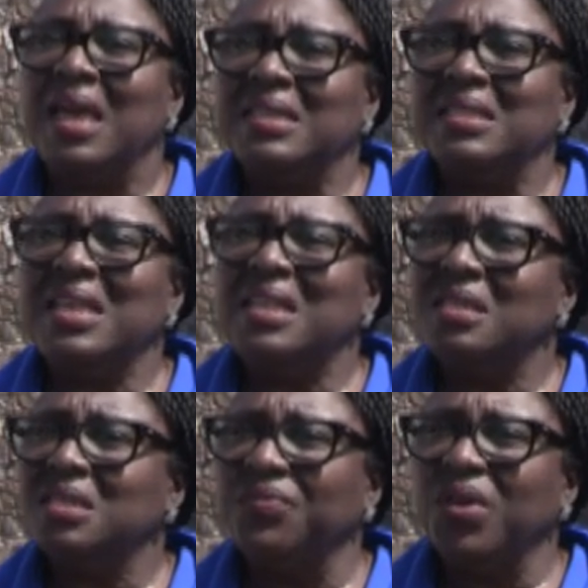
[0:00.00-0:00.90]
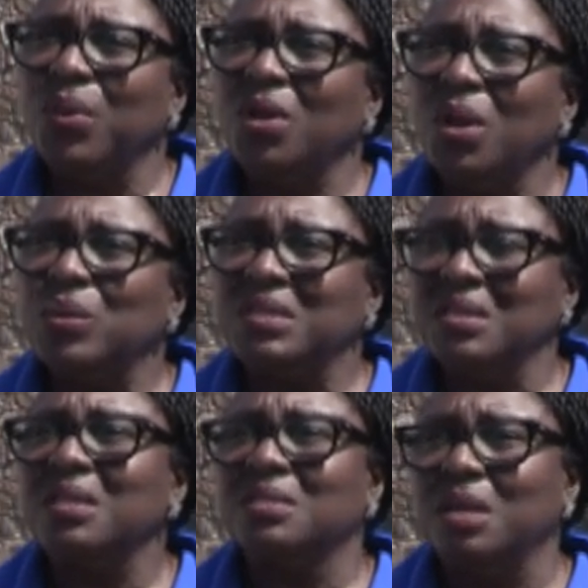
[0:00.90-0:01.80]
As leaders of our
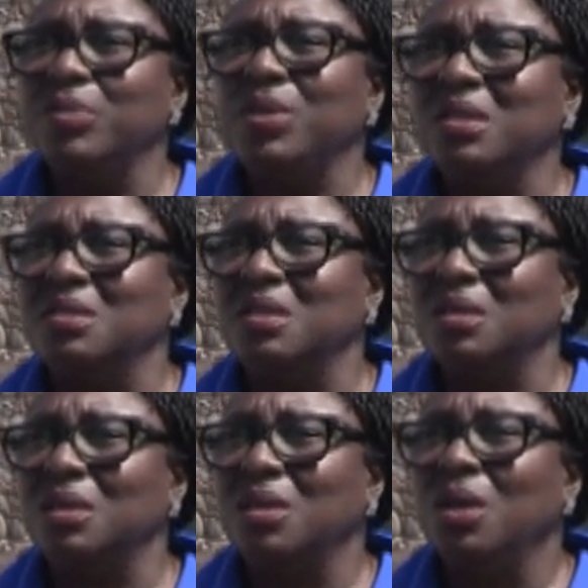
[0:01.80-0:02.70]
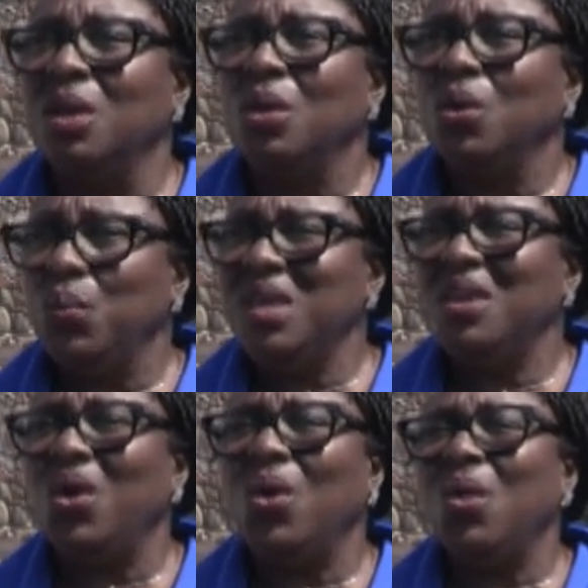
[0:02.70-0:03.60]
close-knit community,
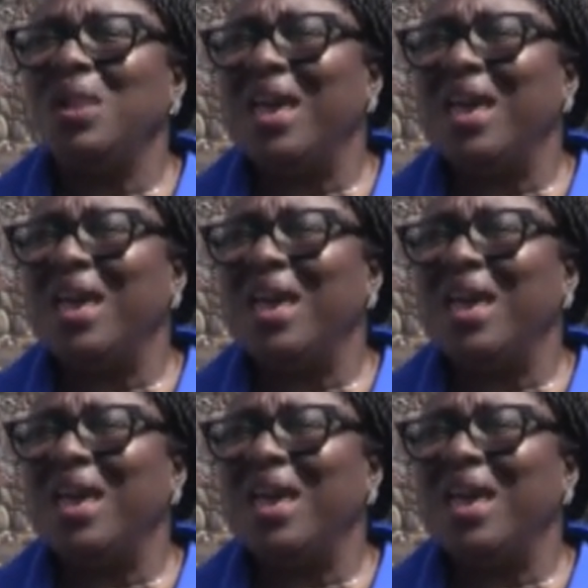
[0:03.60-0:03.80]
we all